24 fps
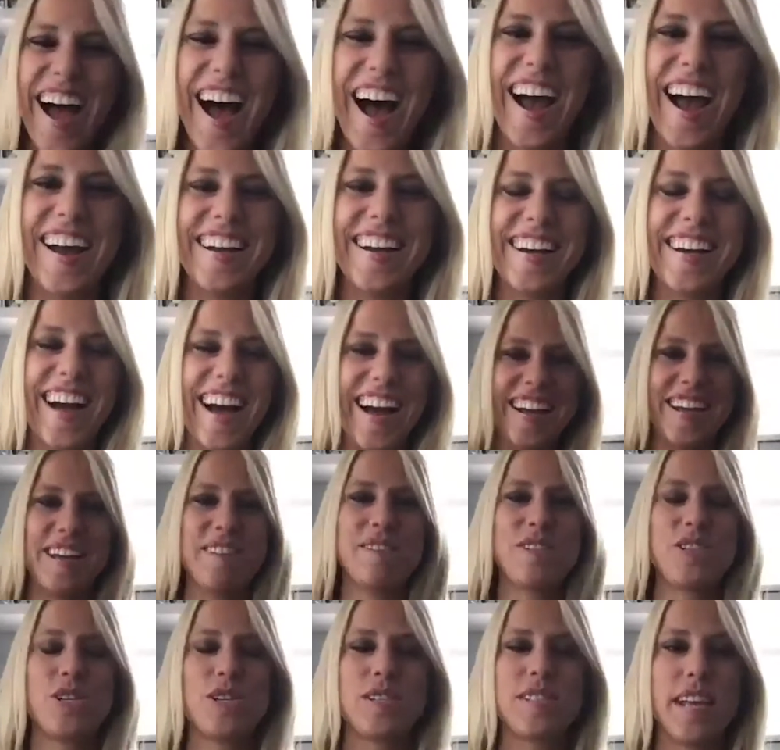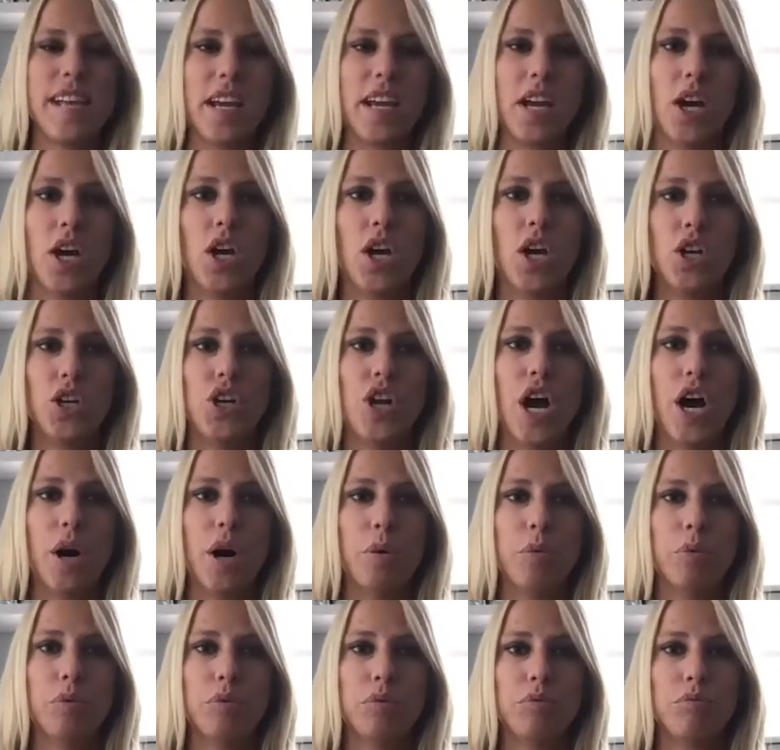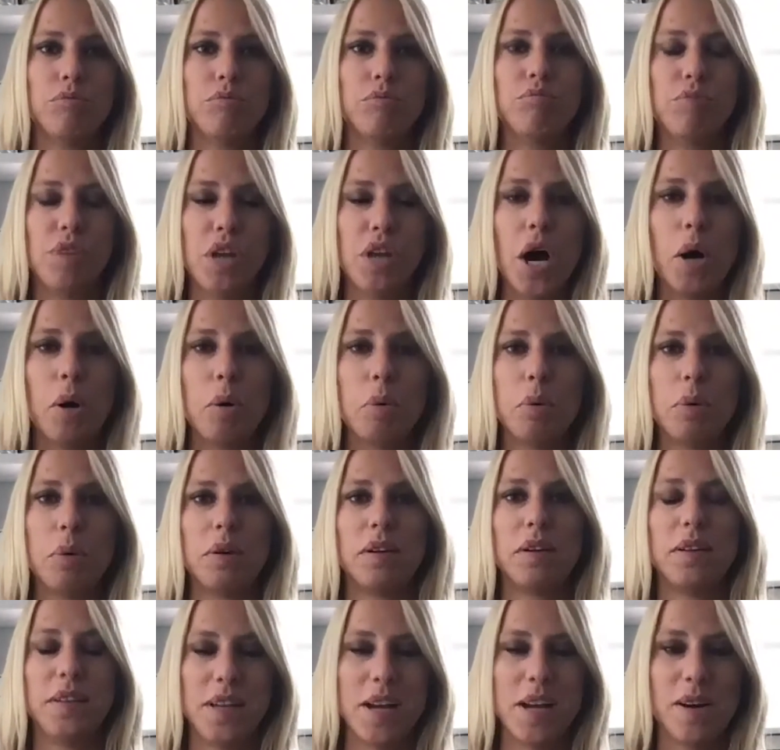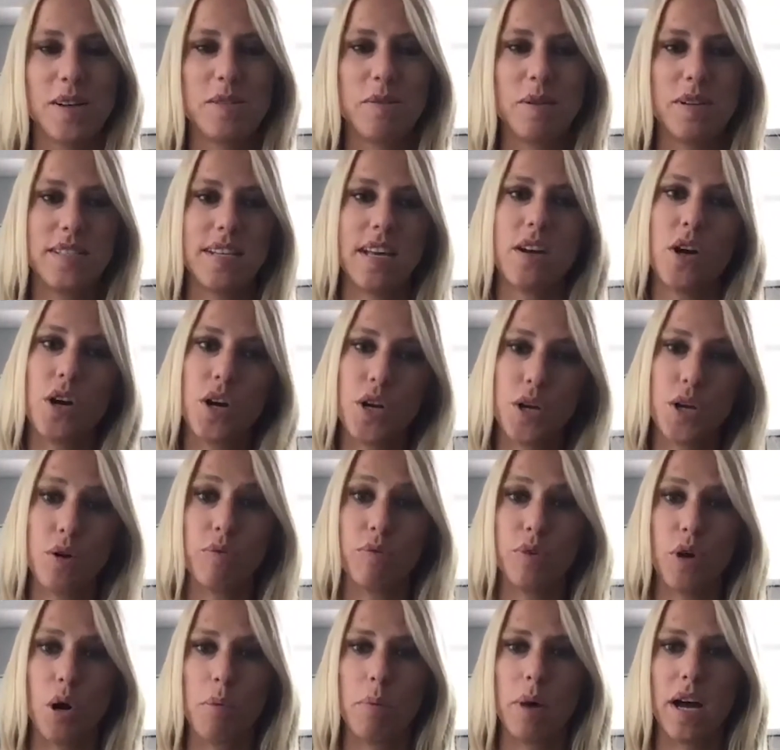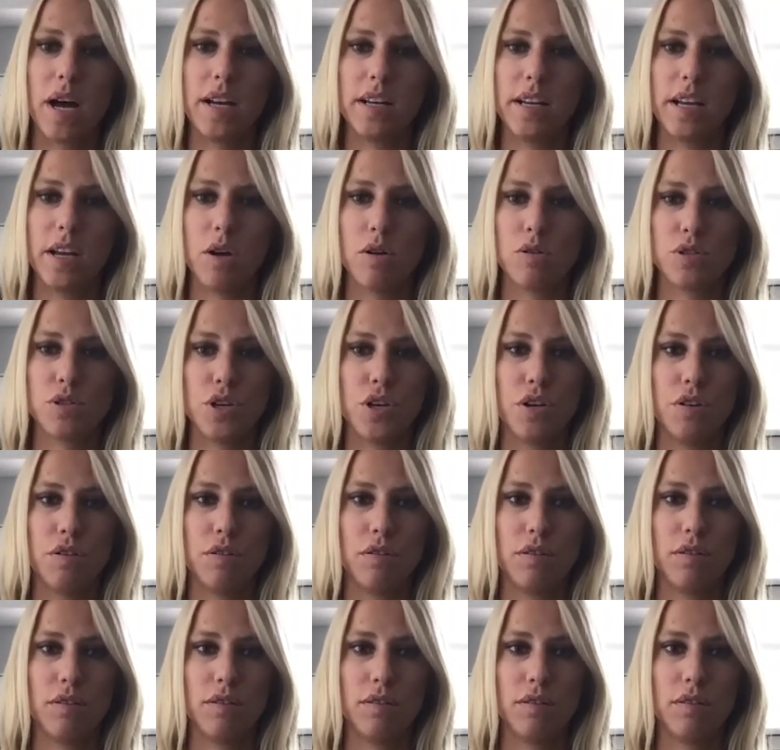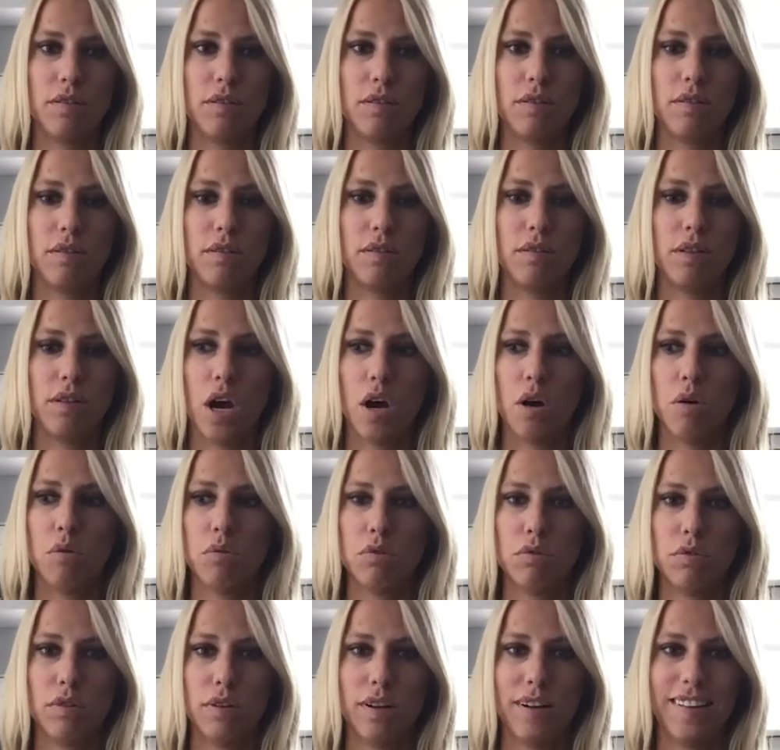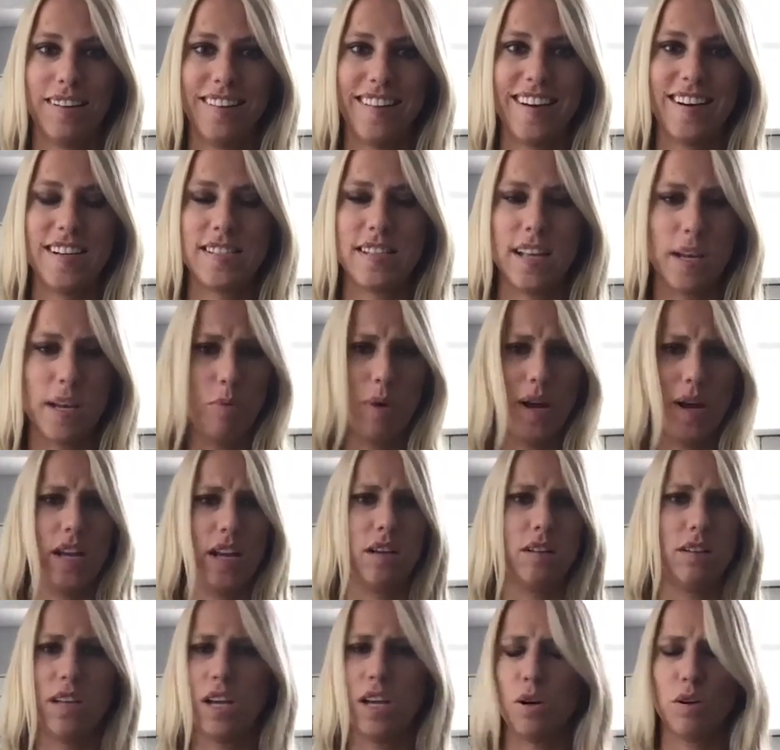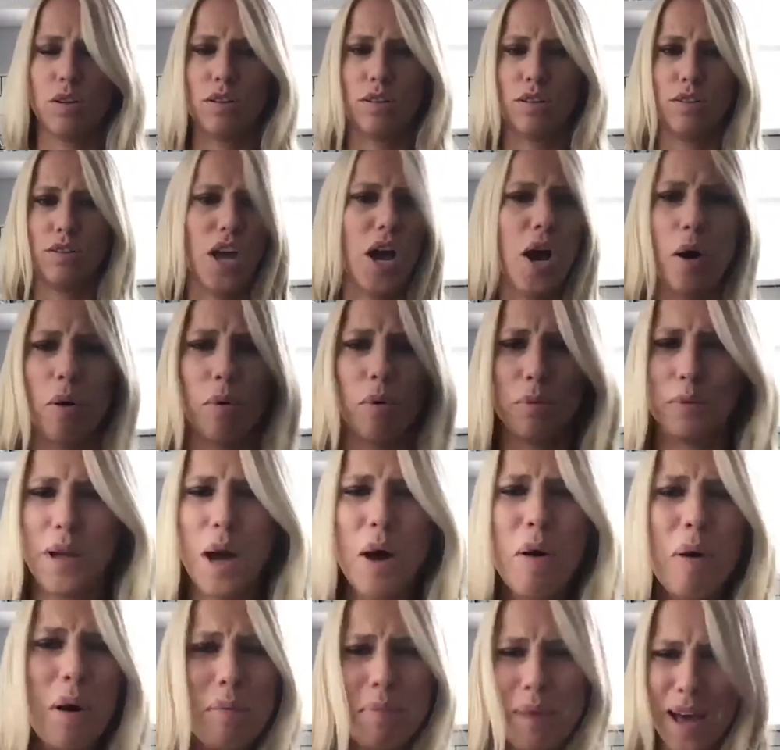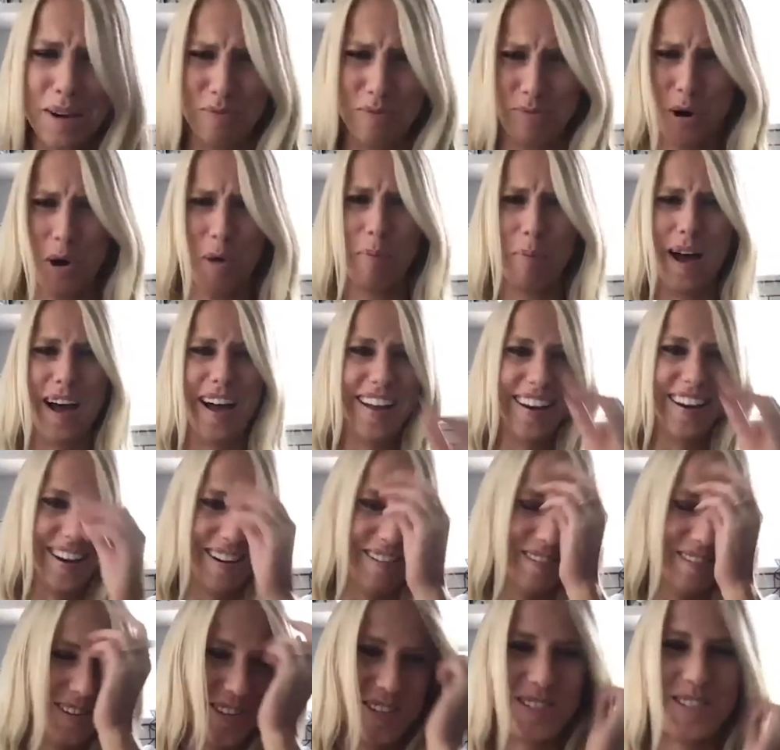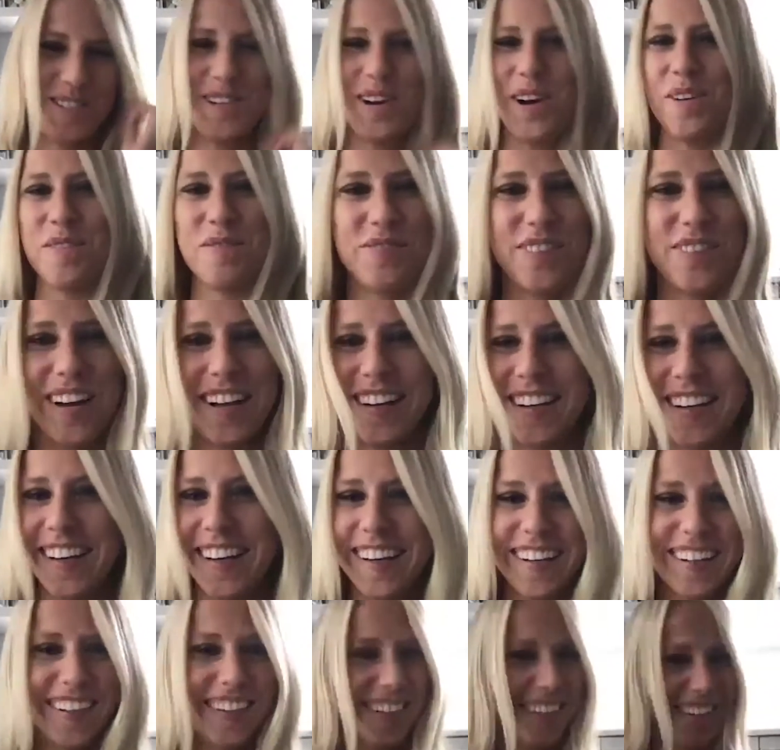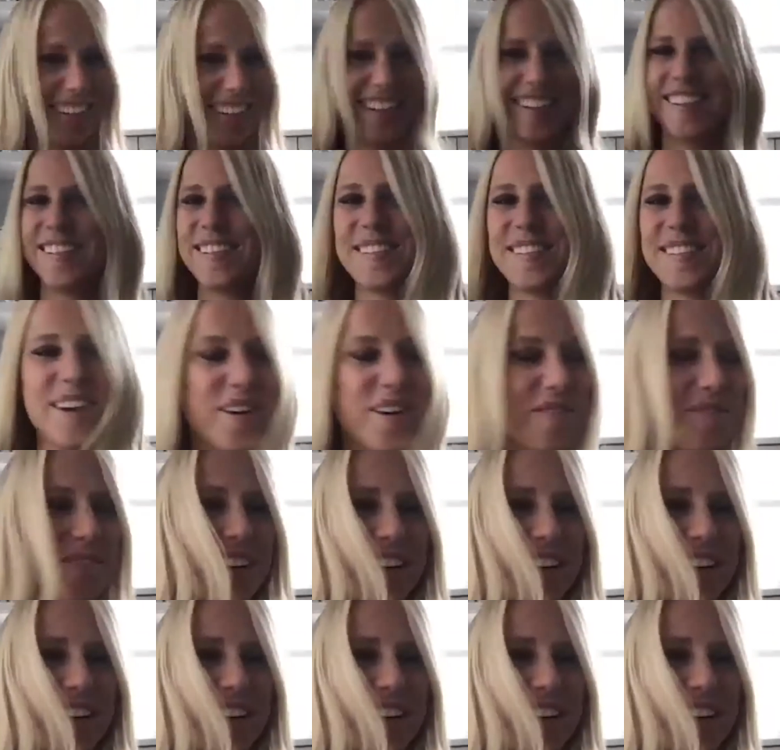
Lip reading: who was like, no. So I said, are you a robot? And he goes, no. And then he's like, wait, no, I'm not a robot. It was just so funny. So funny.